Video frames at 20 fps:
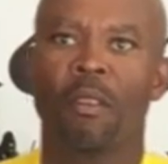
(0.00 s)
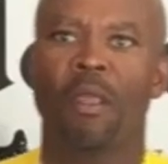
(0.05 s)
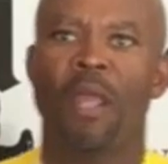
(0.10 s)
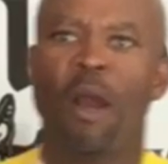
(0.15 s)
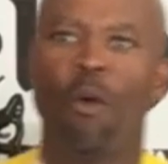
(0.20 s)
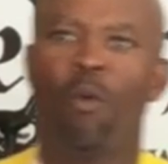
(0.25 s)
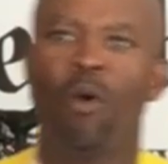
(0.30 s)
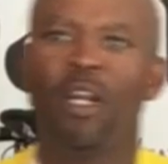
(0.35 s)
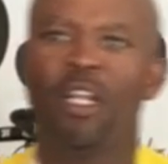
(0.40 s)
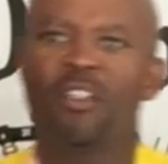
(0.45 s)

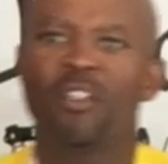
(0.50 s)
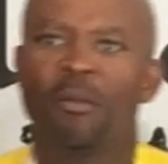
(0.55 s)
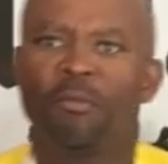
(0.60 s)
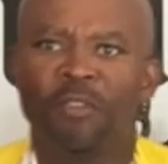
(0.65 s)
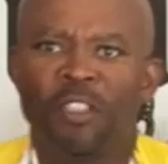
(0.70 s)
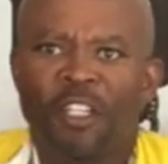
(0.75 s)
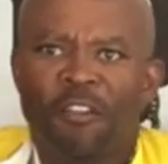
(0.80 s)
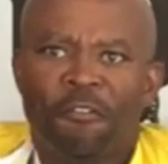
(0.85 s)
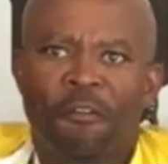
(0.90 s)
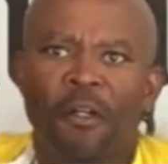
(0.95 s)
I wanted
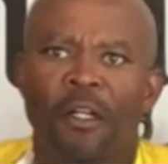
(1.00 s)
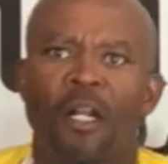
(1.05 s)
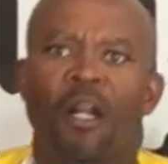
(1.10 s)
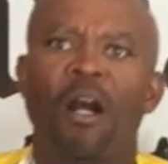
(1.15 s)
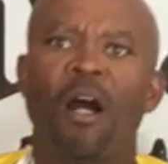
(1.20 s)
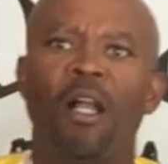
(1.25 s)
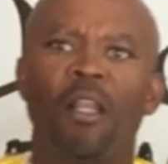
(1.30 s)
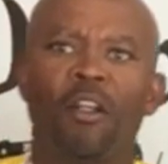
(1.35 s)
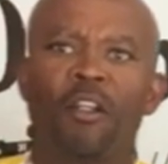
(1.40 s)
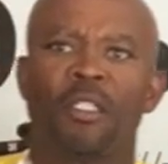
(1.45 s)
some different
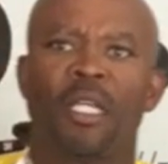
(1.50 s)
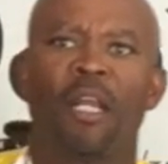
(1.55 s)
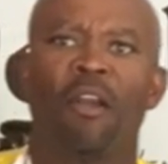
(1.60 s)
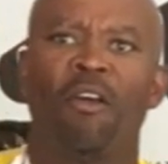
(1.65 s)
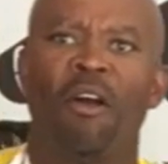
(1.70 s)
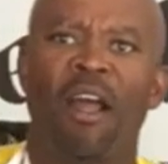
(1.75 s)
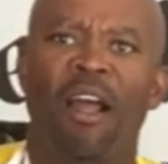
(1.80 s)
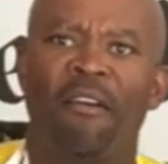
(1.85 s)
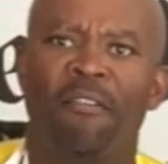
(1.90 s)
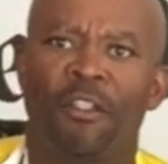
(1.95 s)
colors. I
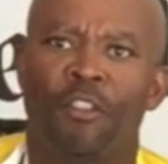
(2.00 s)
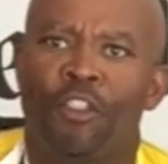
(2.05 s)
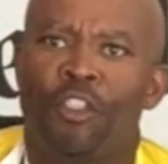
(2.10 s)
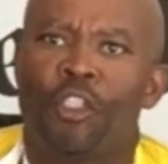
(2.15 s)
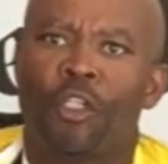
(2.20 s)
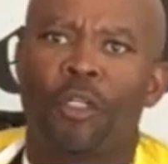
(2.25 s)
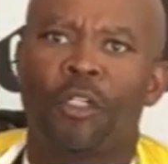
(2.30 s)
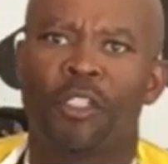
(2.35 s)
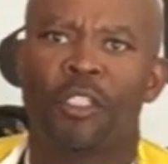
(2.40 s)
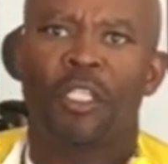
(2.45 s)
don't have a
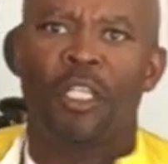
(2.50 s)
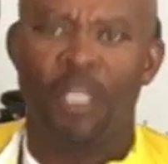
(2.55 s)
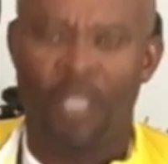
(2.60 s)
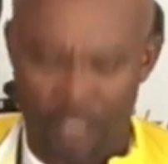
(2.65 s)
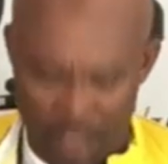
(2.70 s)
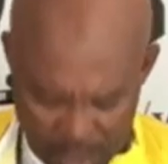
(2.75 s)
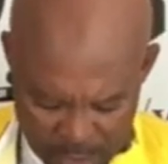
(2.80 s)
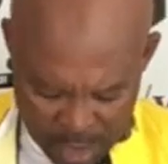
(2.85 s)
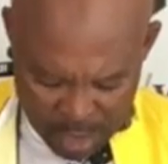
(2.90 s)
jersey